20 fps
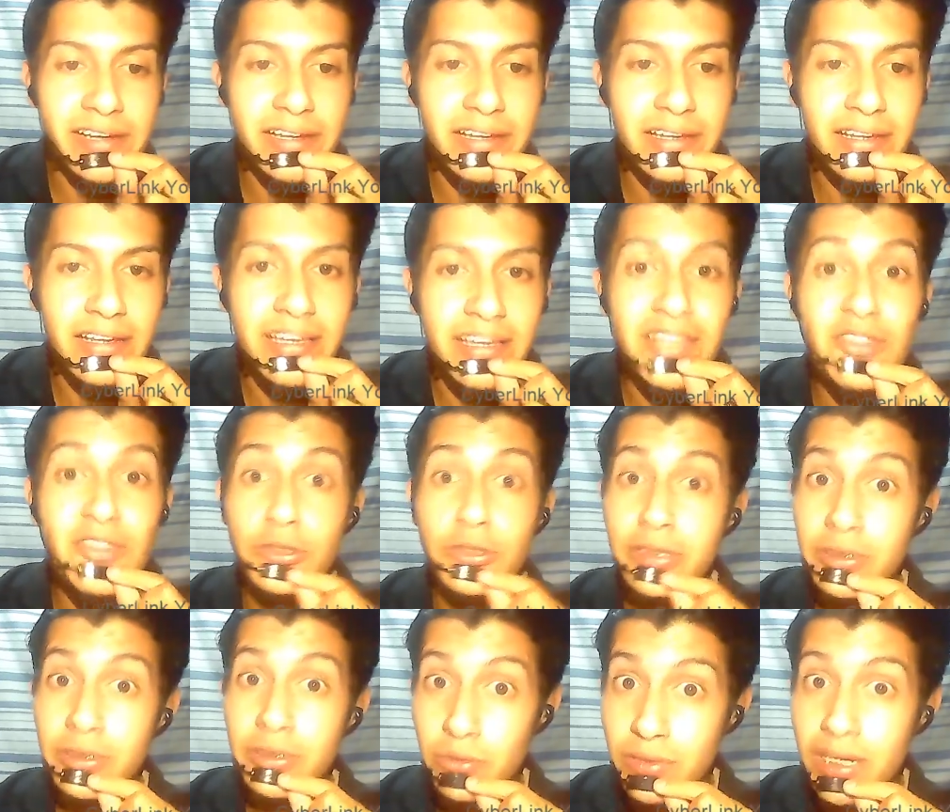In order to
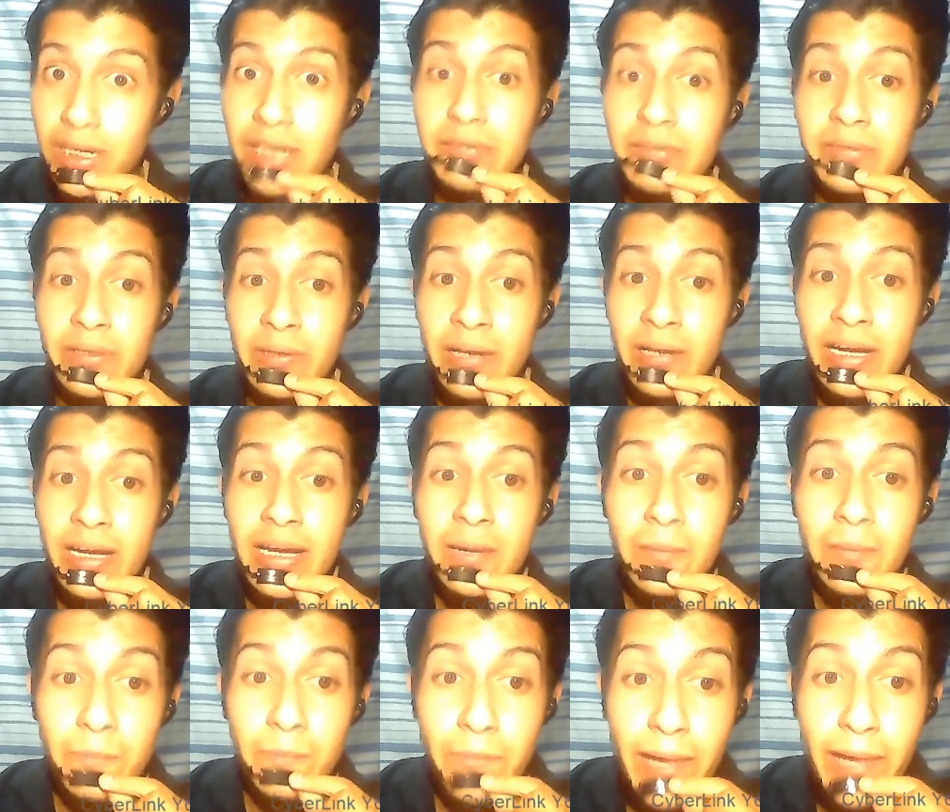have a
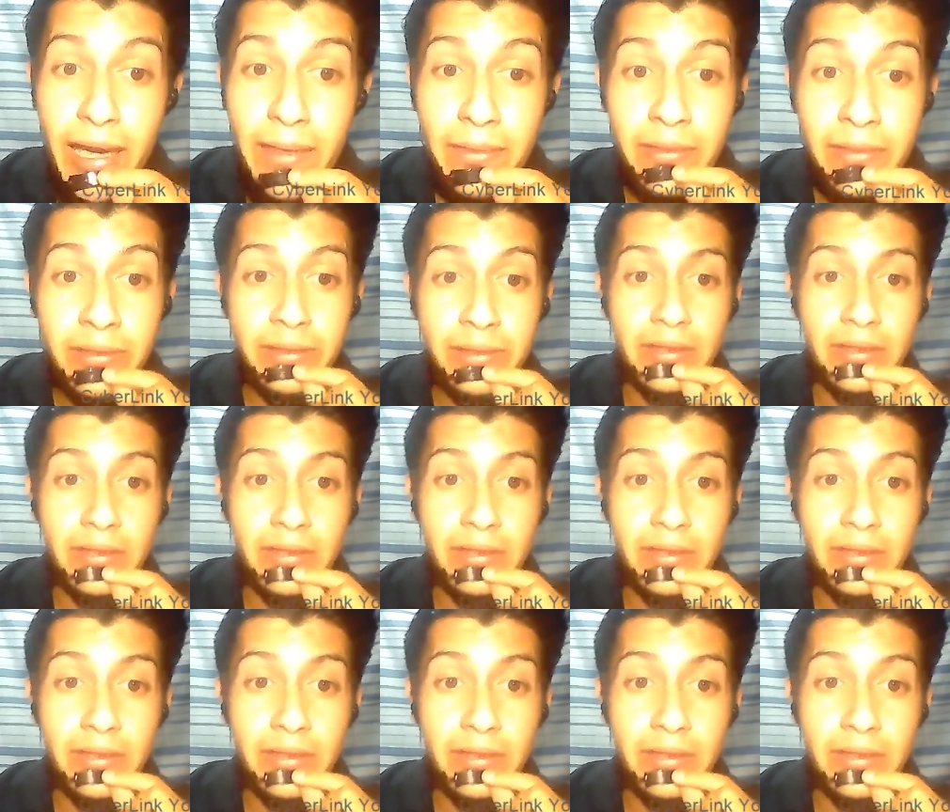better,